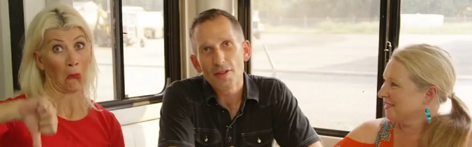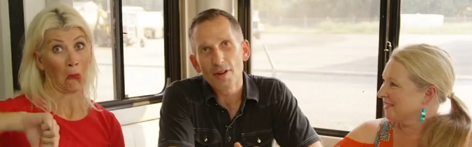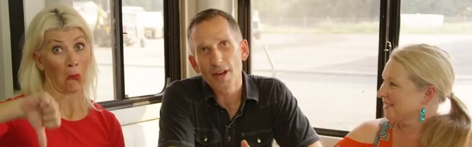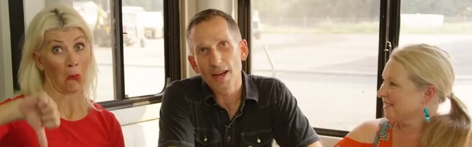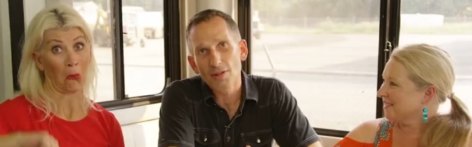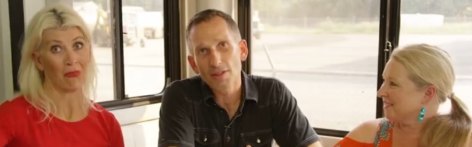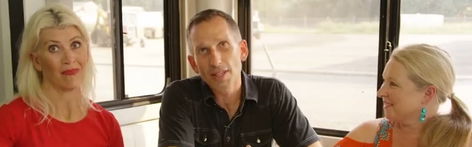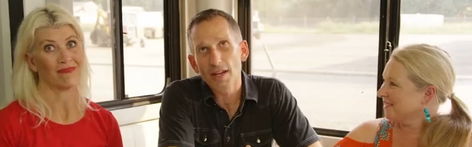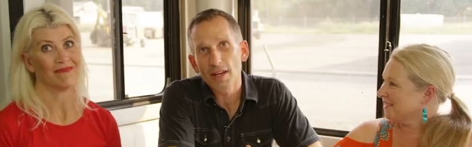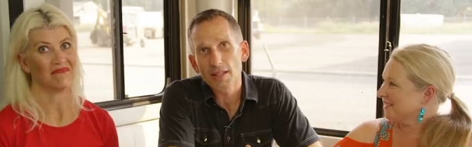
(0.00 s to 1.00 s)
Speaker 1: they're not
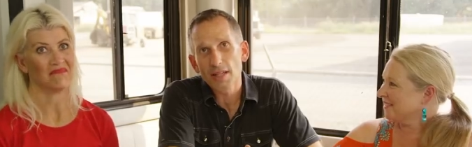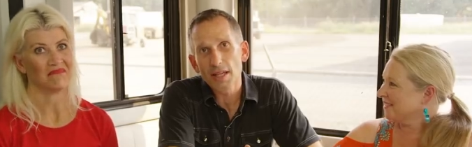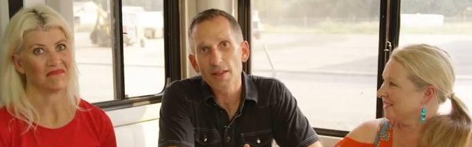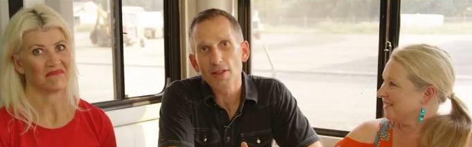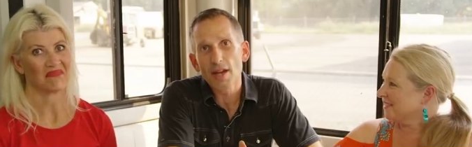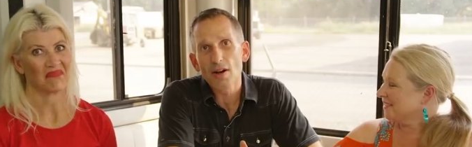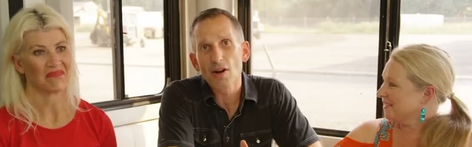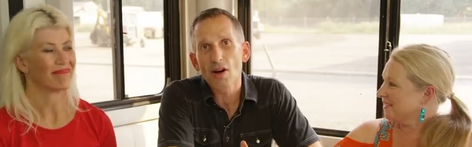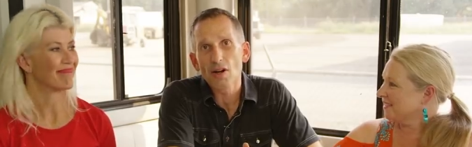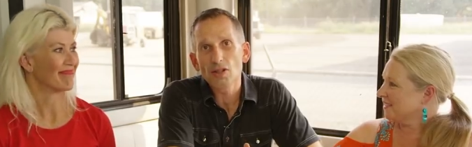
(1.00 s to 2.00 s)
only ugly, they
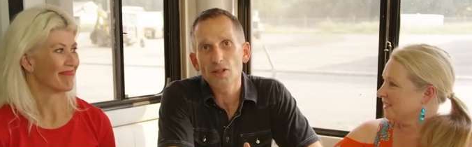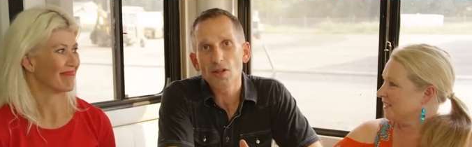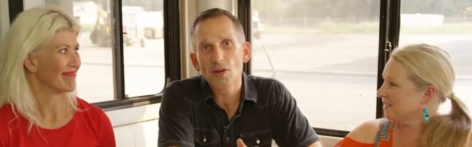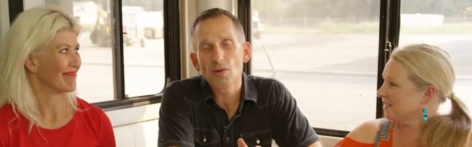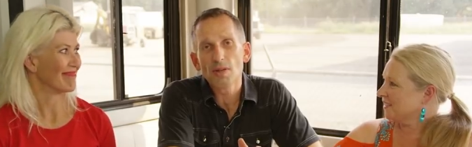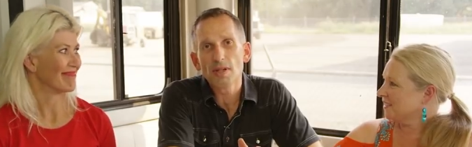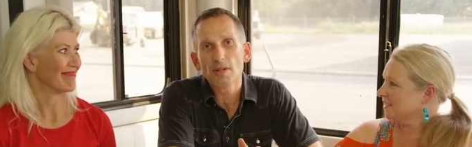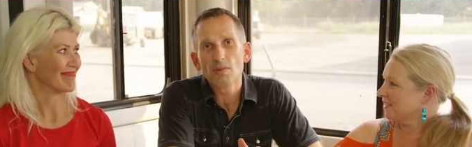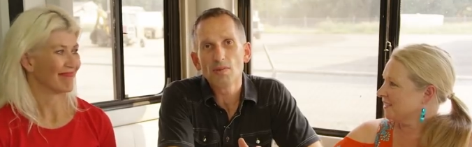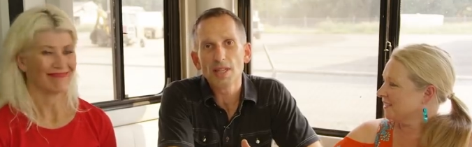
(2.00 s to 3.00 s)
are also
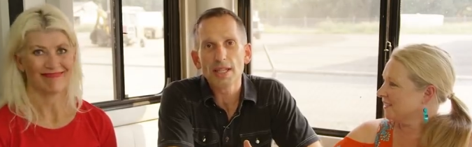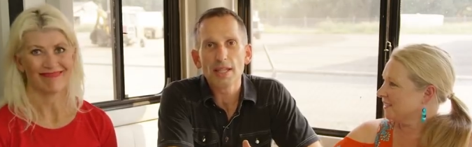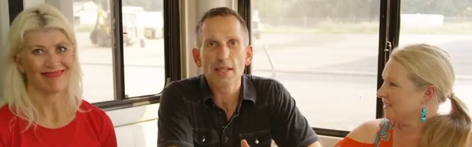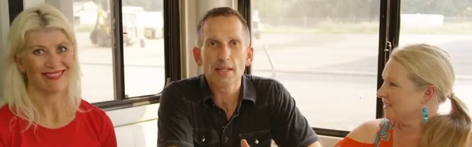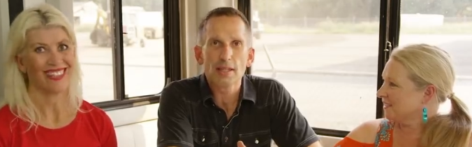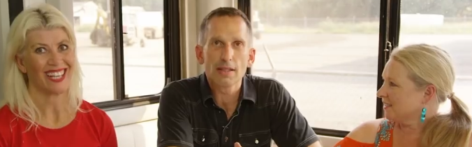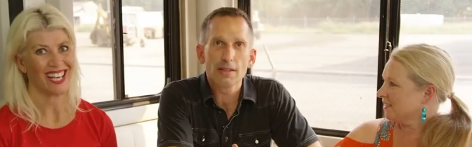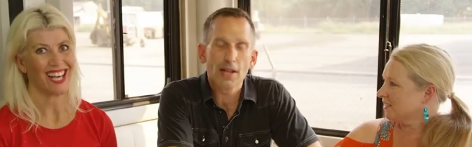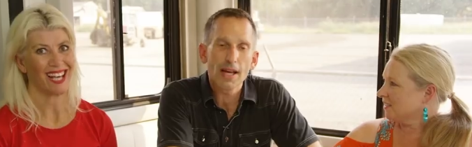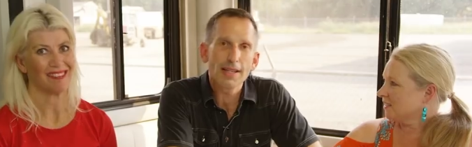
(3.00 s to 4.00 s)
really
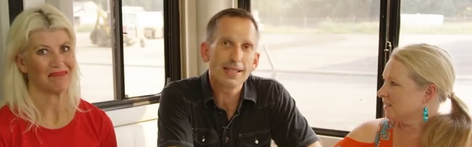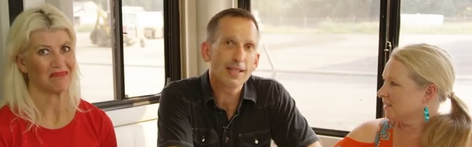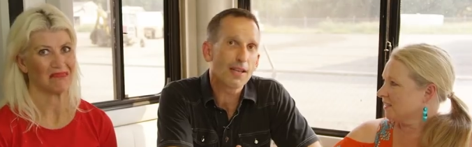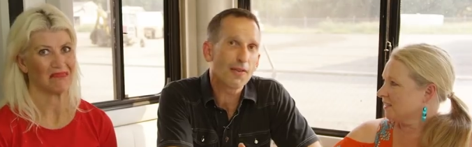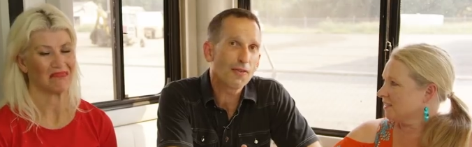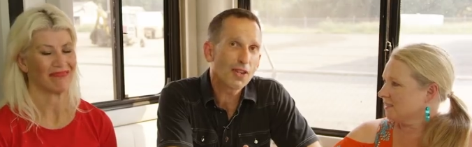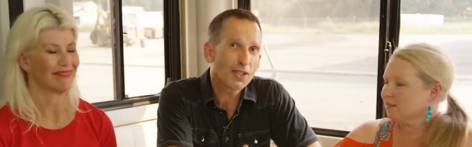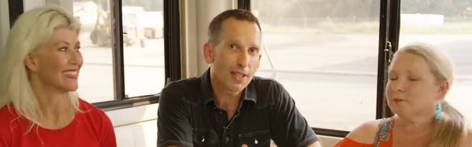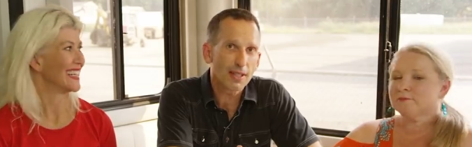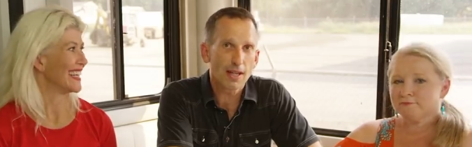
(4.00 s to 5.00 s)
a lot less
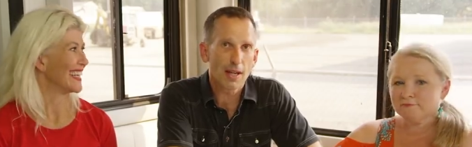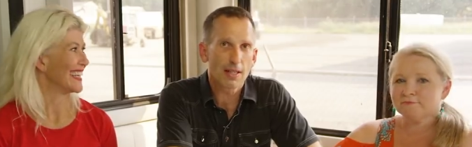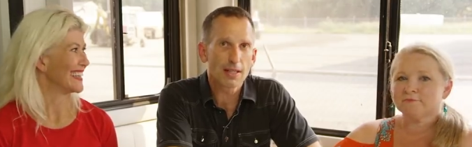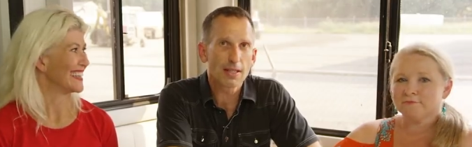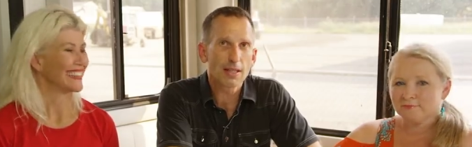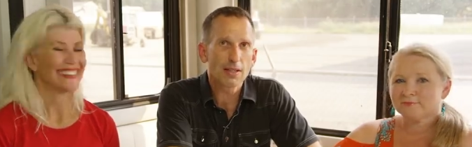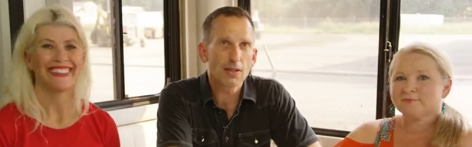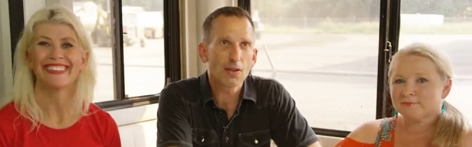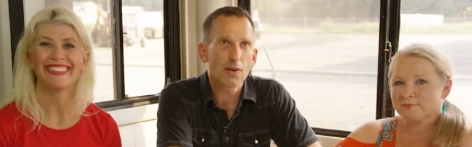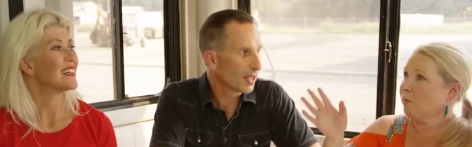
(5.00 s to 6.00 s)
efficient than L E D
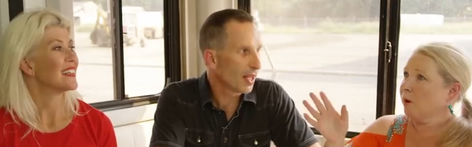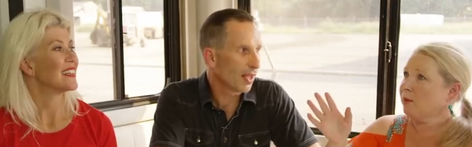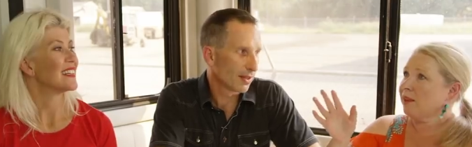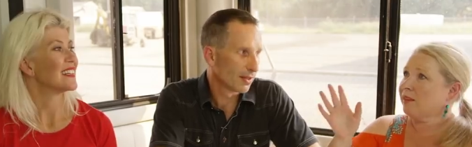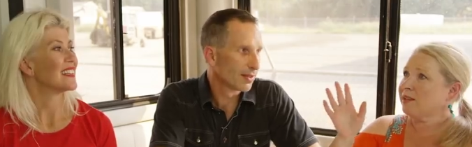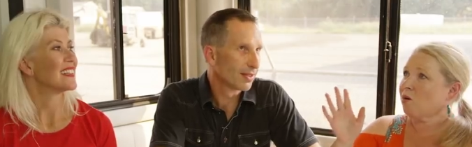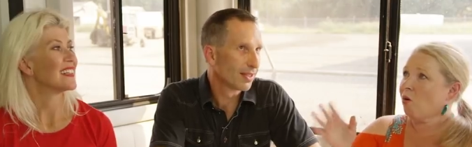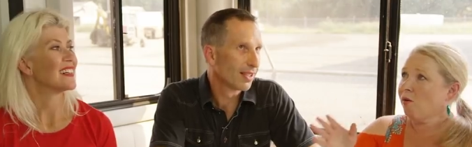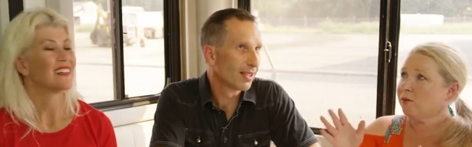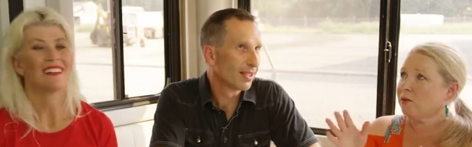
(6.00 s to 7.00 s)
too. At
Speaker 2: the moment, yeah. they're these
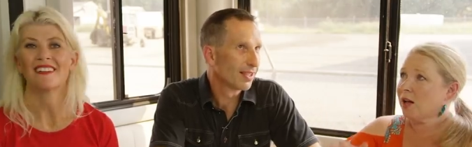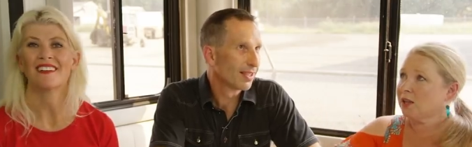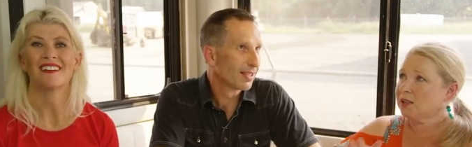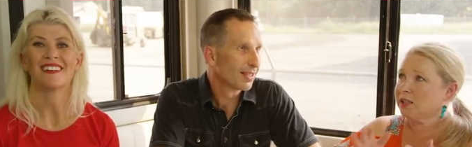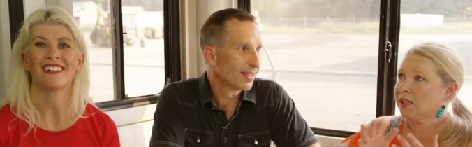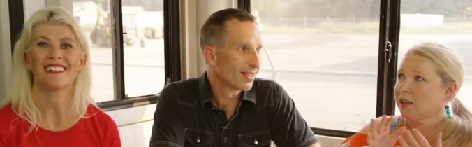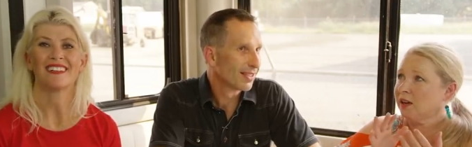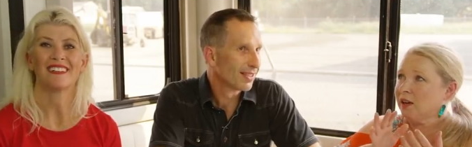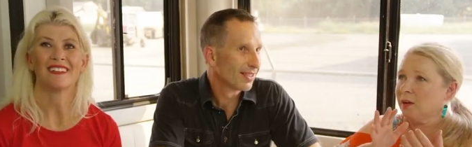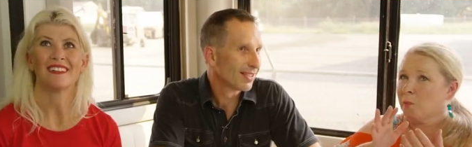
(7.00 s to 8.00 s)
awful, ugly,
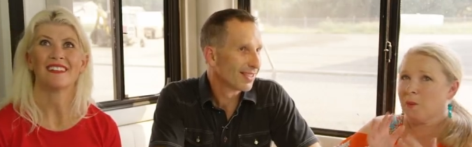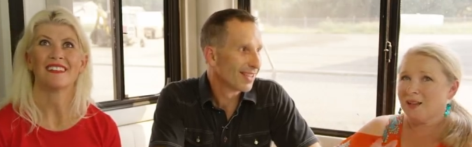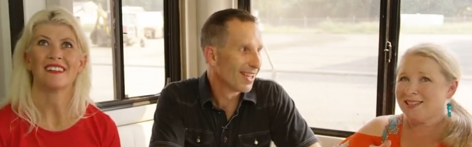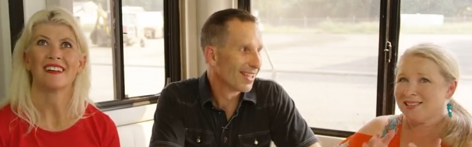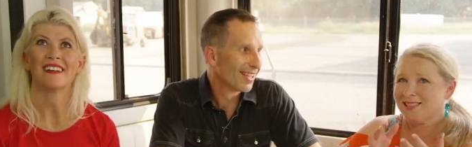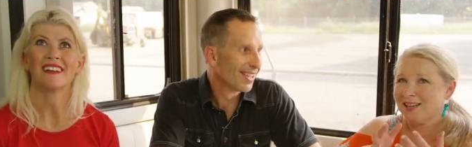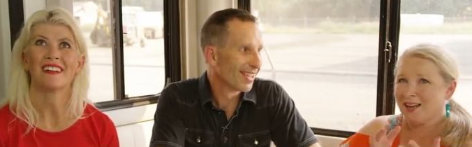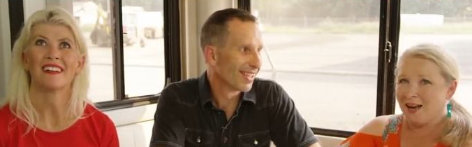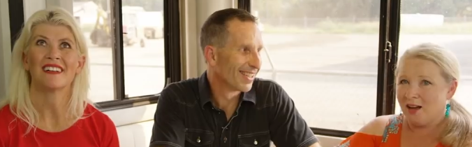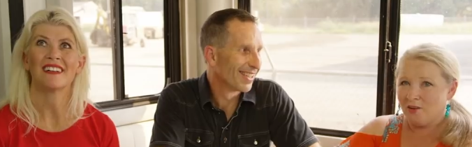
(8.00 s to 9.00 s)
plastic
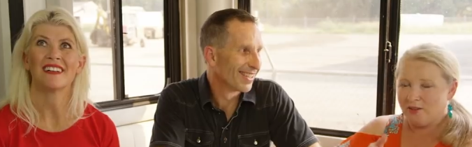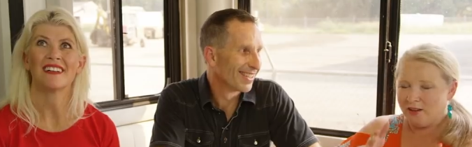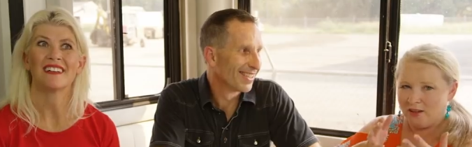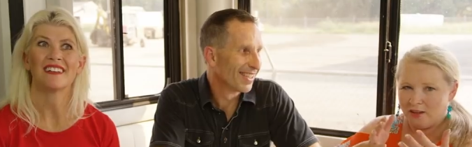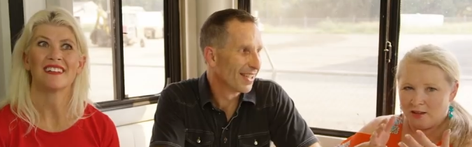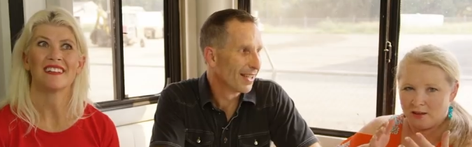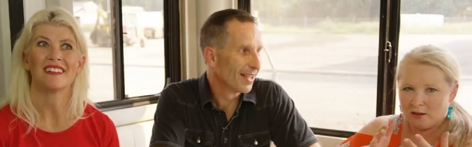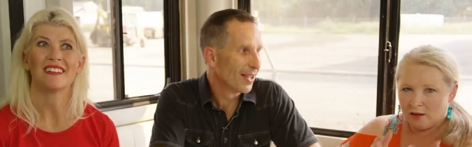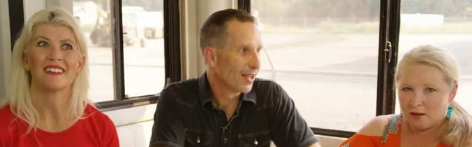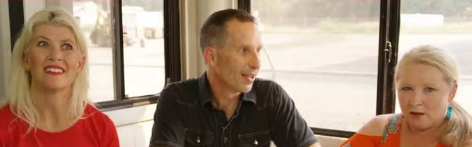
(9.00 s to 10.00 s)
R V
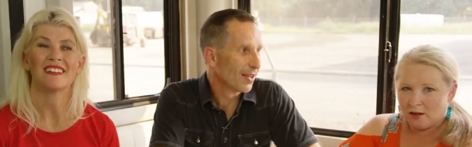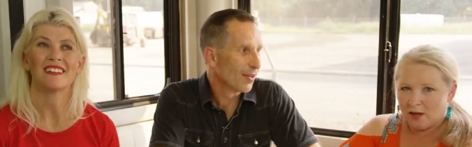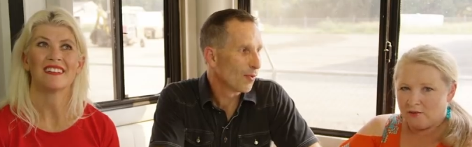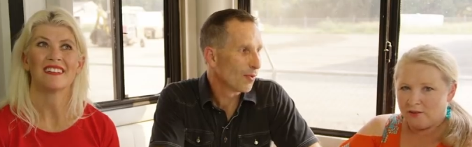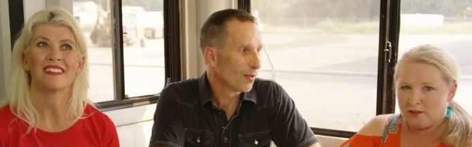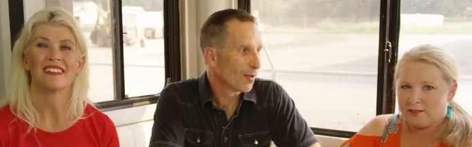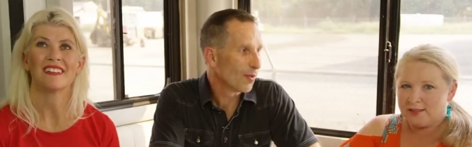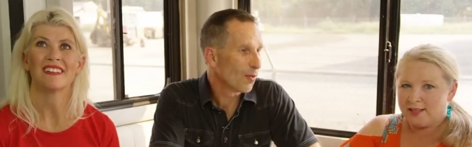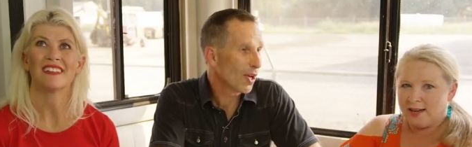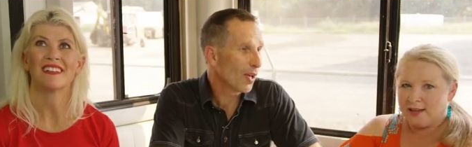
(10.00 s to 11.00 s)

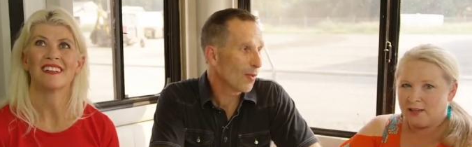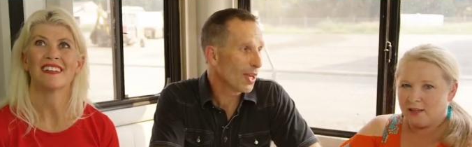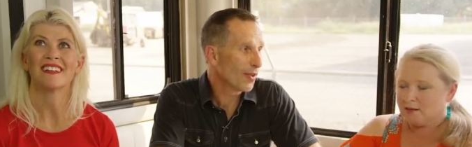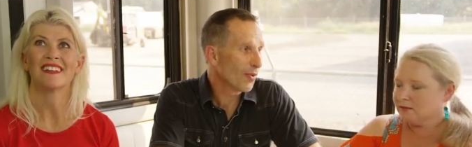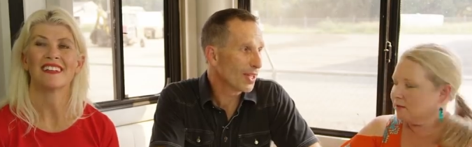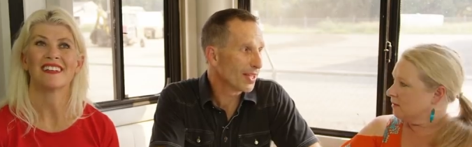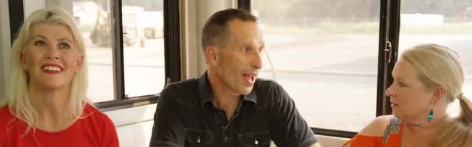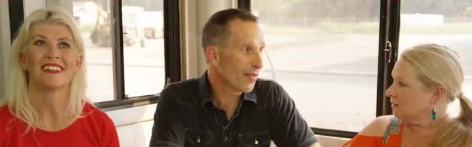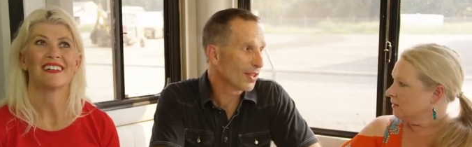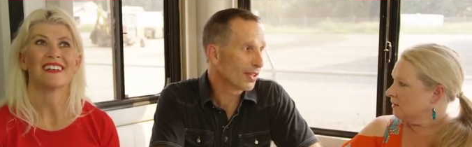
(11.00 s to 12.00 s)
covers
Speaker 1: that... Well, when the ones
Speaker 2: have